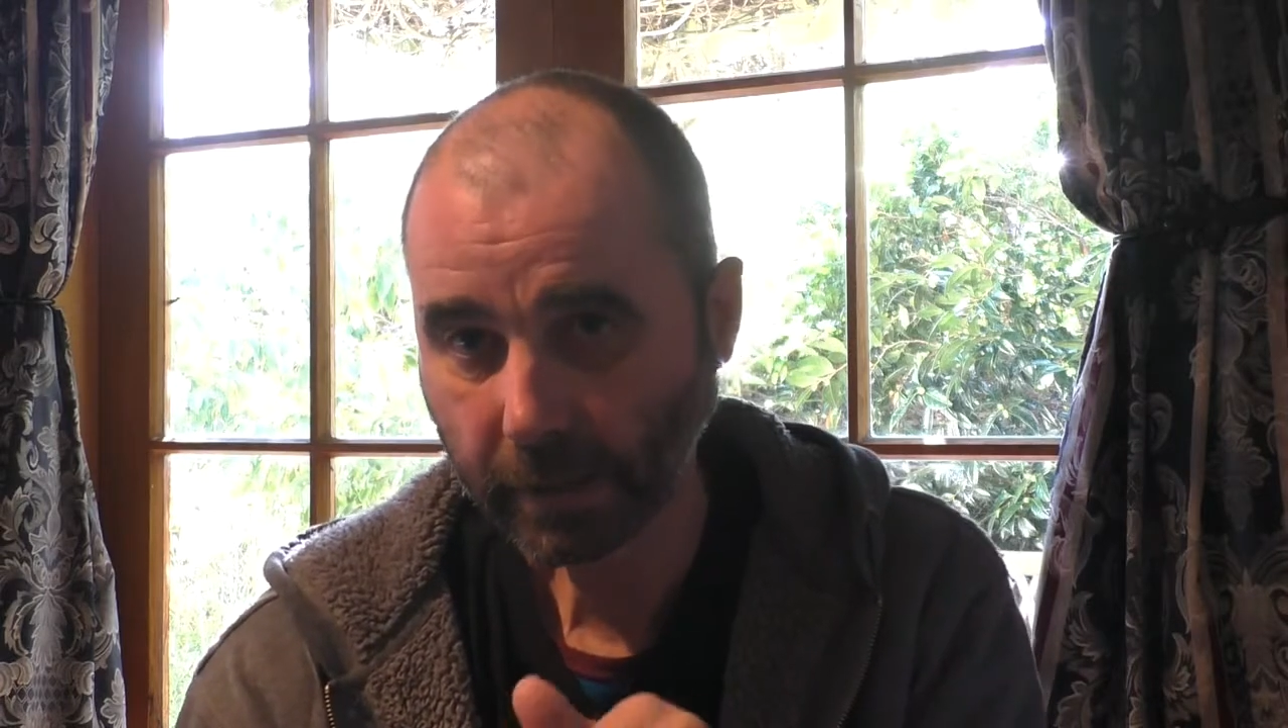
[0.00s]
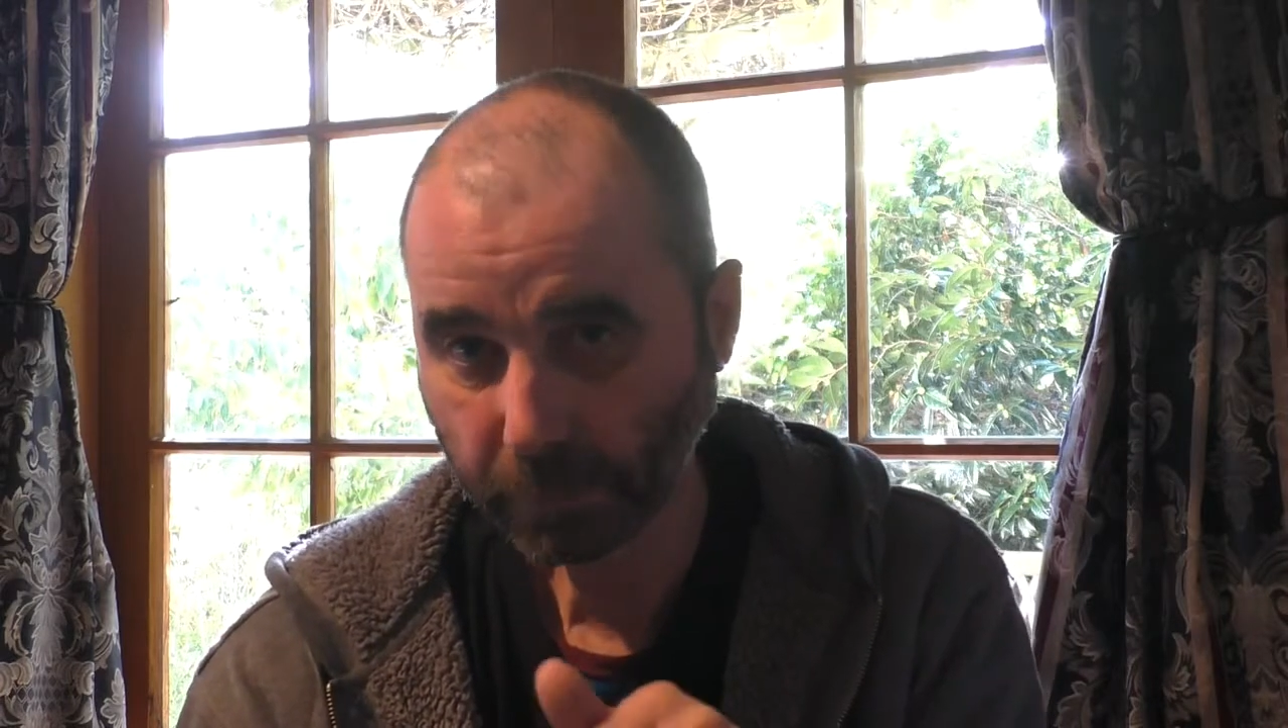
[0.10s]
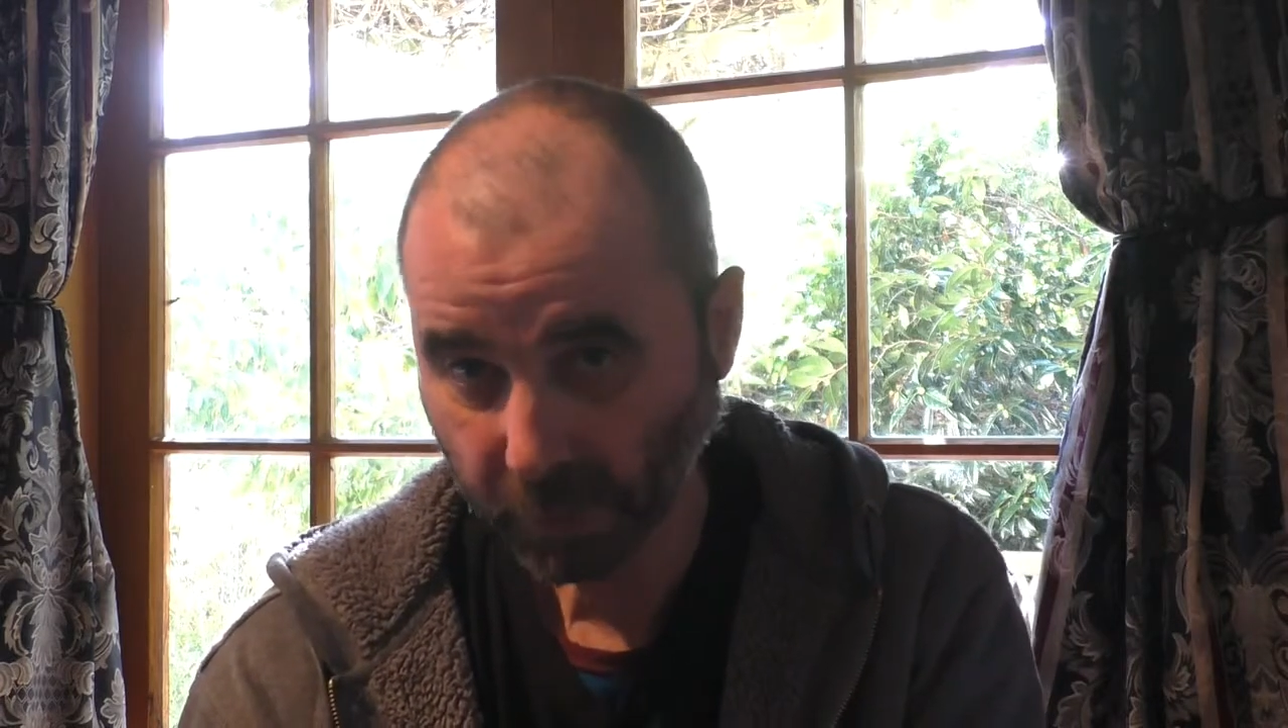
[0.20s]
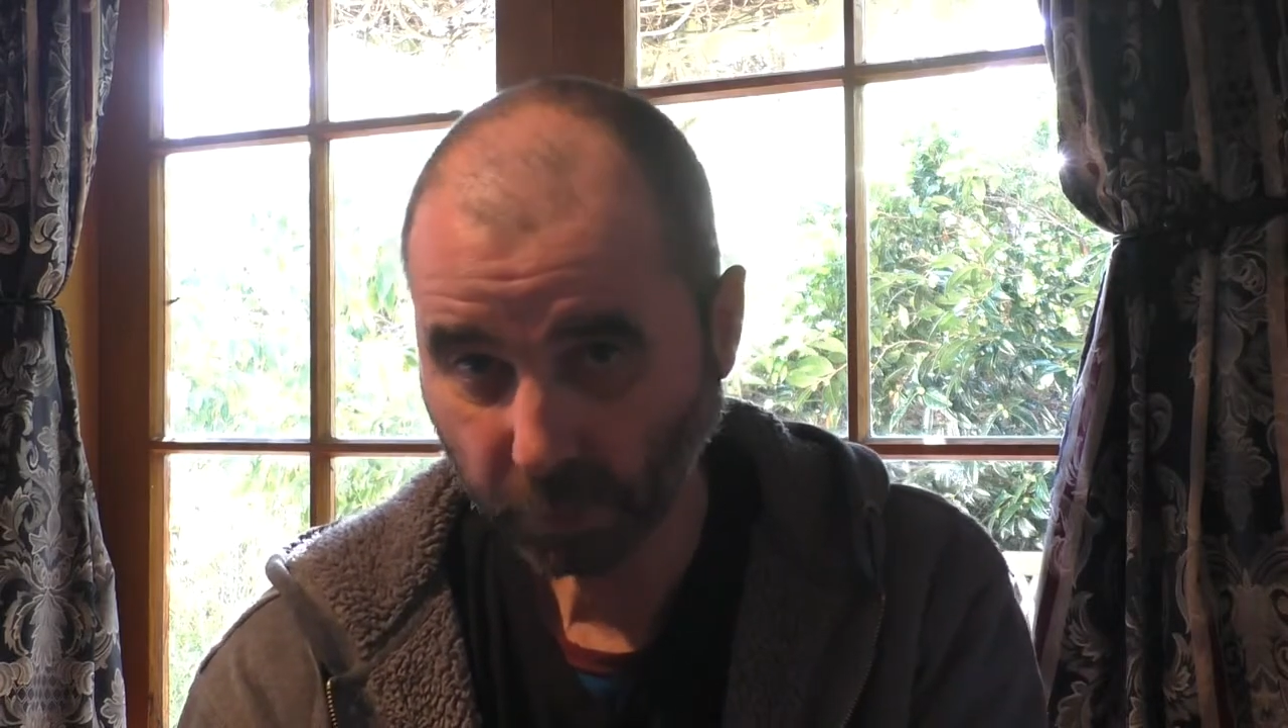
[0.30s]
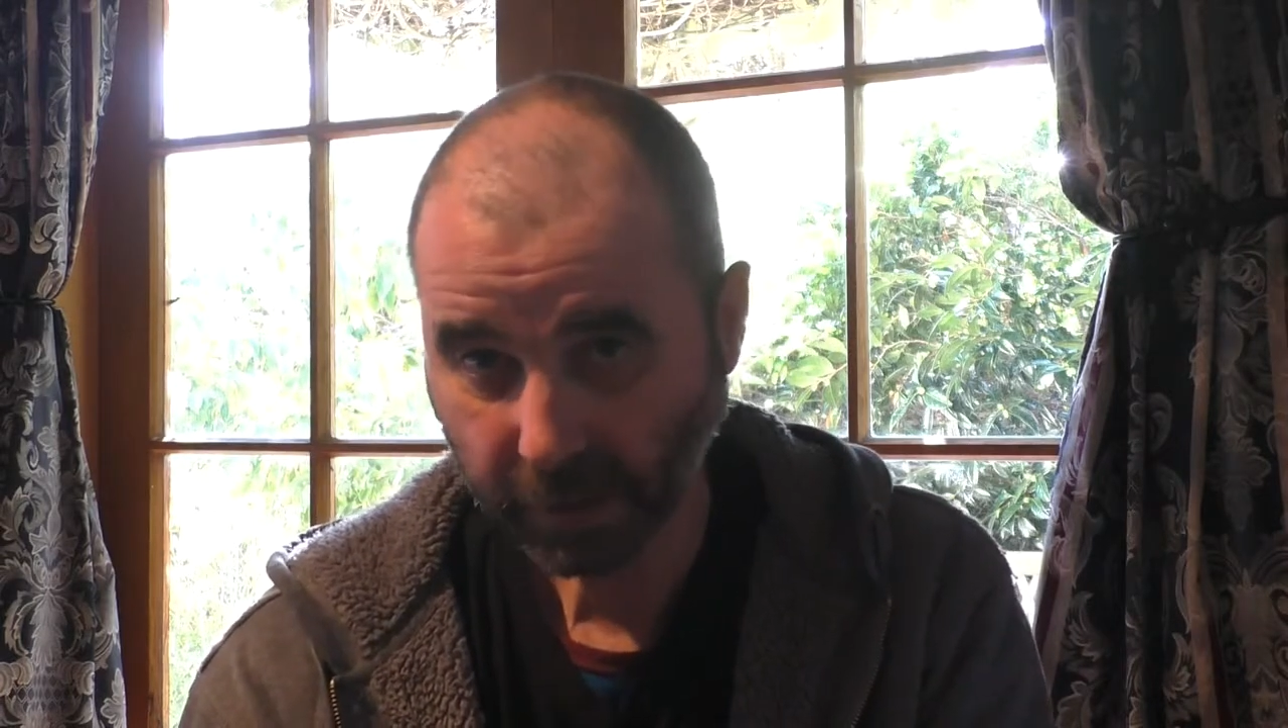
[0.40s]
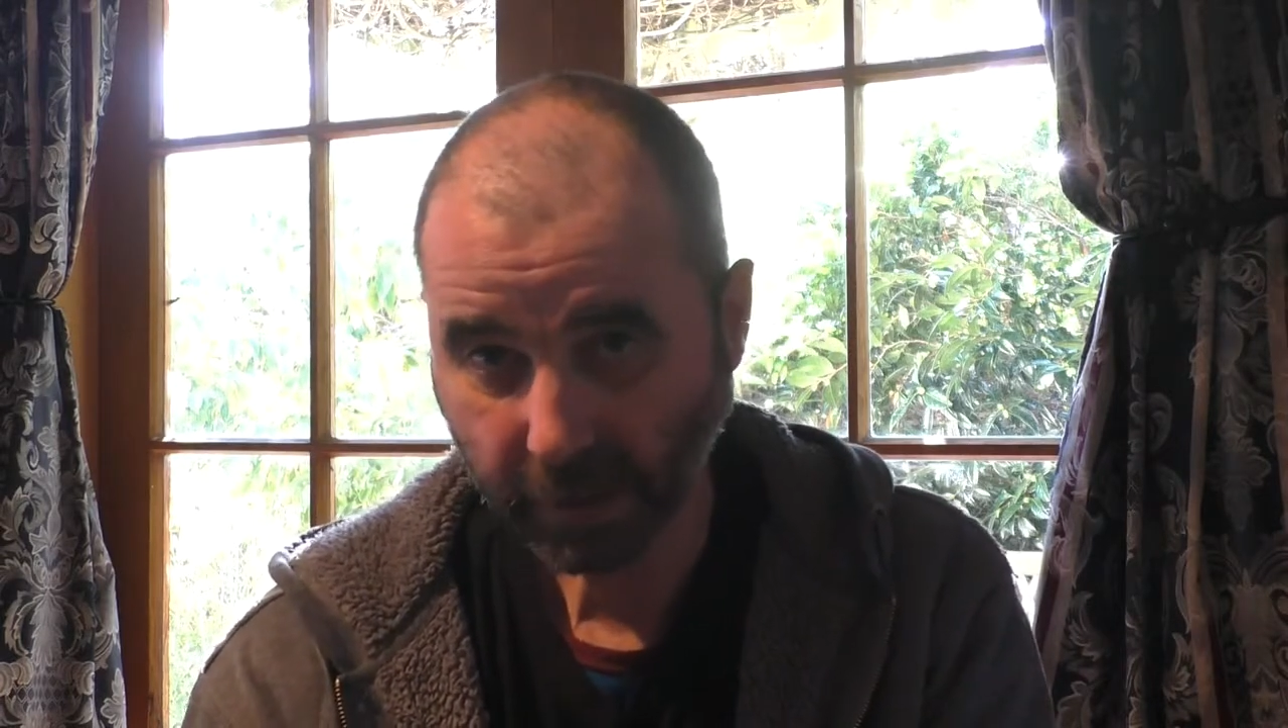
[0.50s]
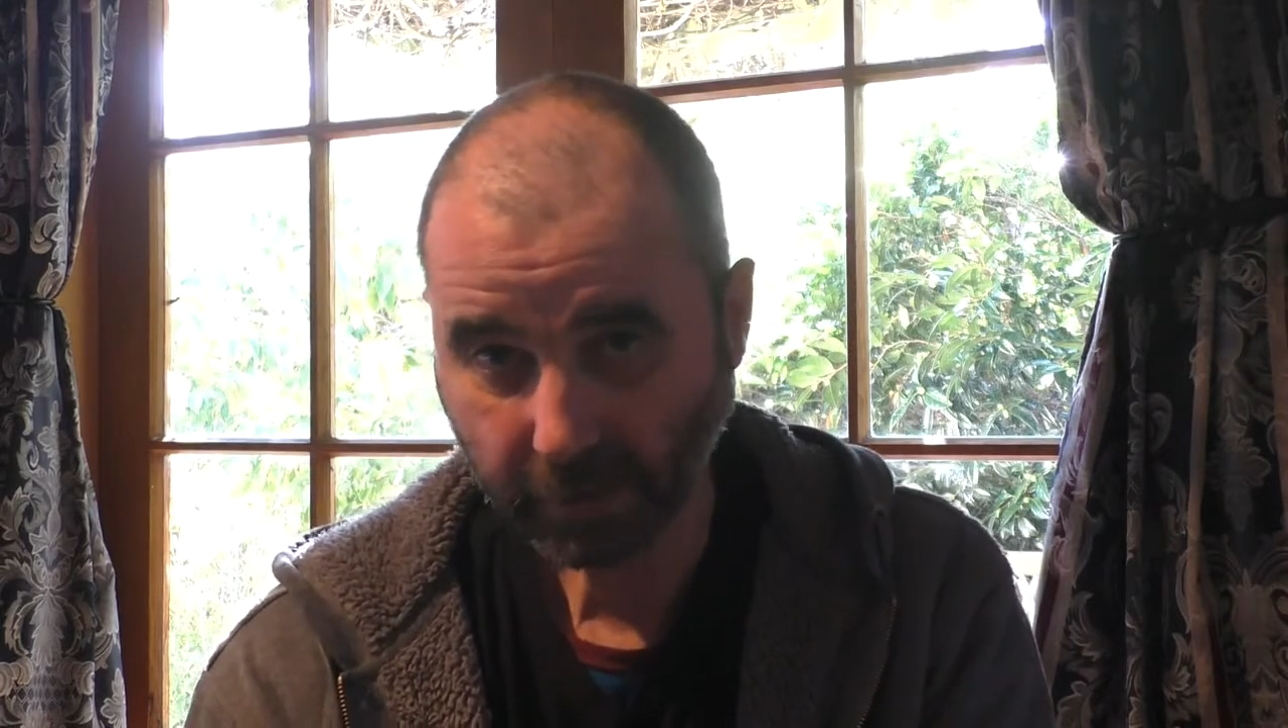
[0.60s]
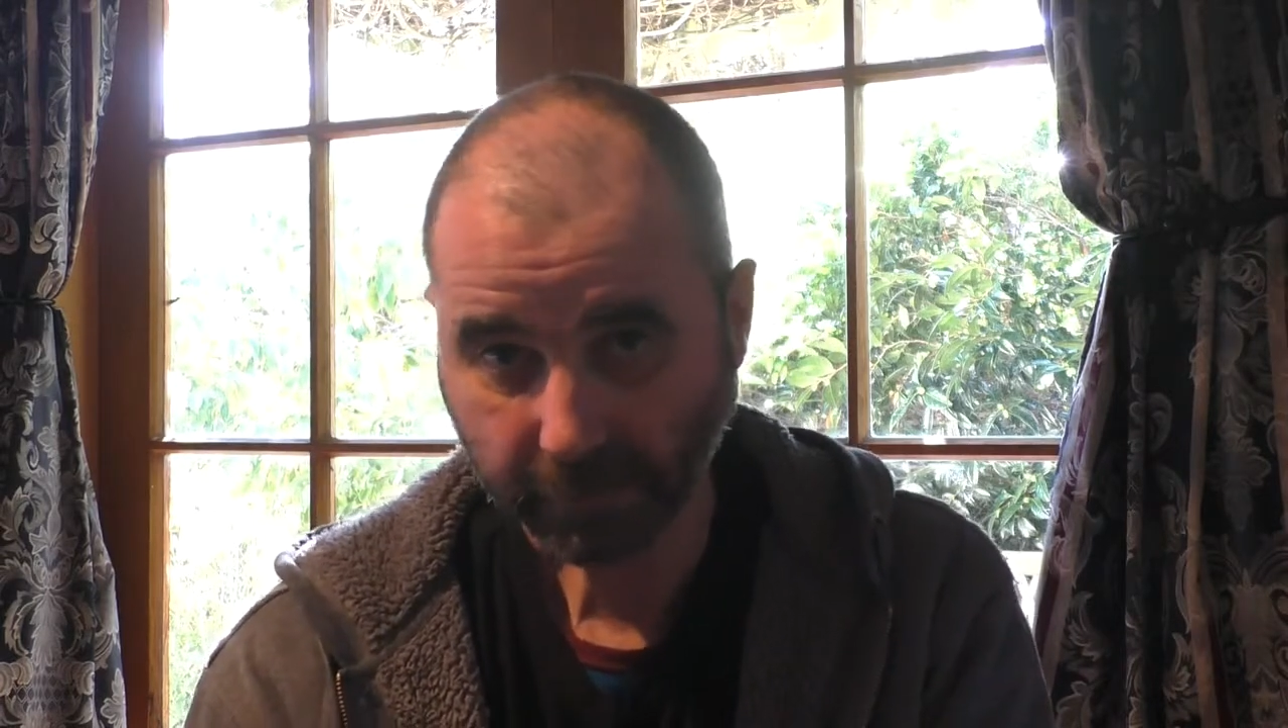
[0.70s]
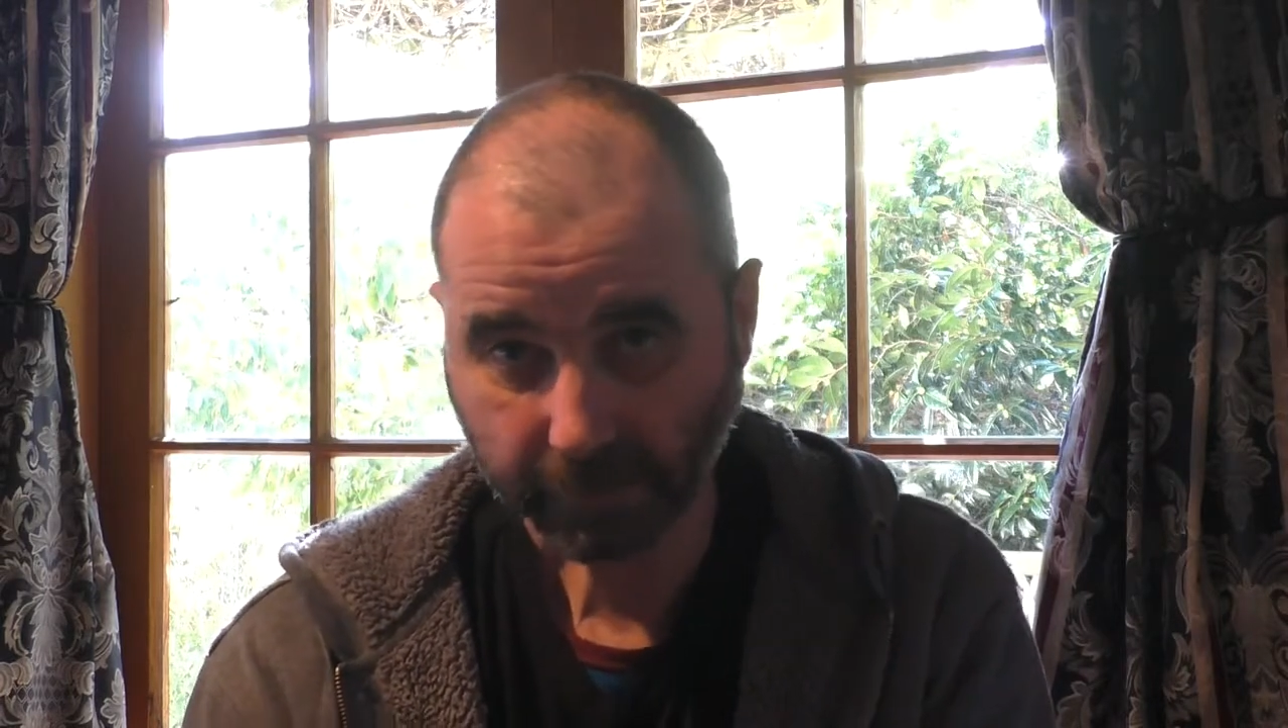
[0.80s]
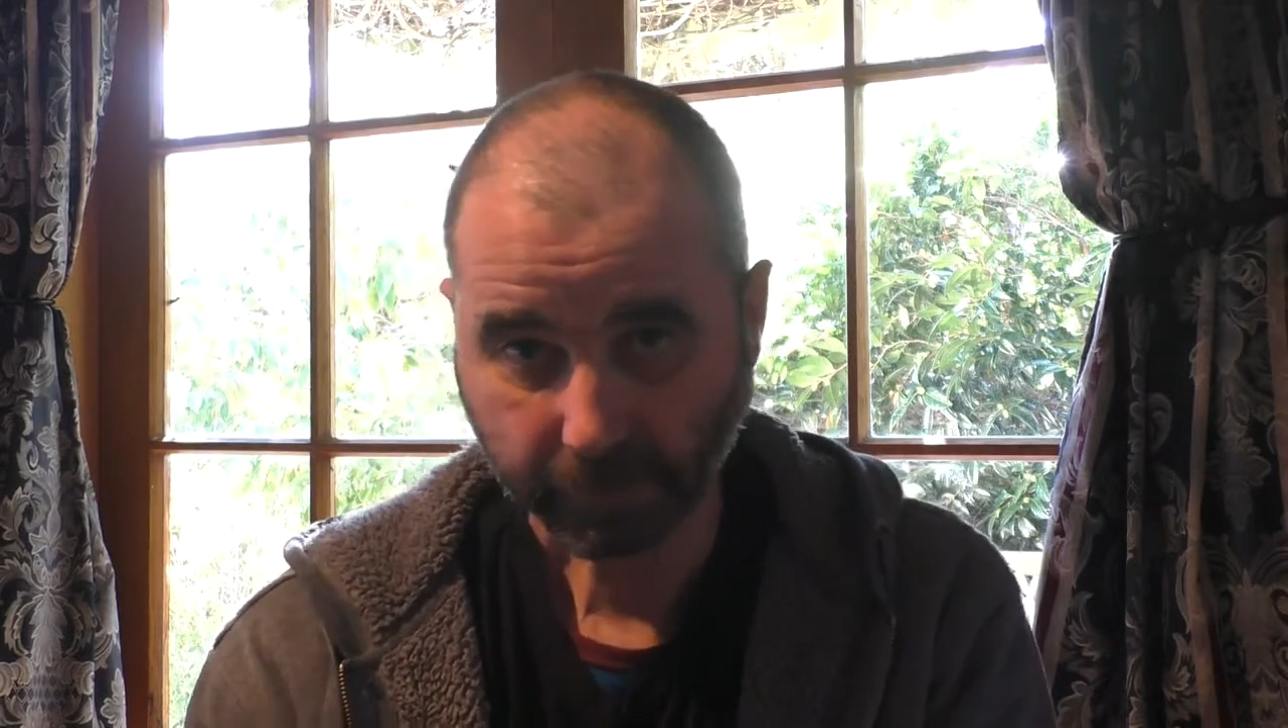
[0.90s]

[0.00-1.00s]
milled out of